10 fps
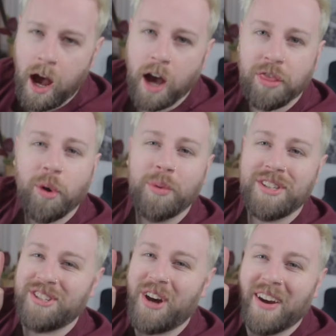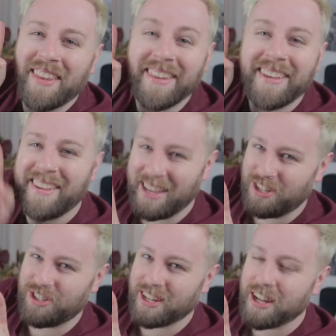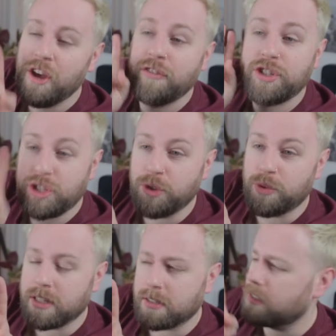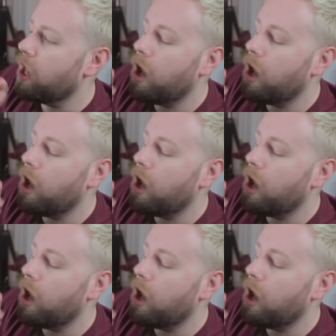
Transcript: I thought we'd start in the kitchen for two reasons.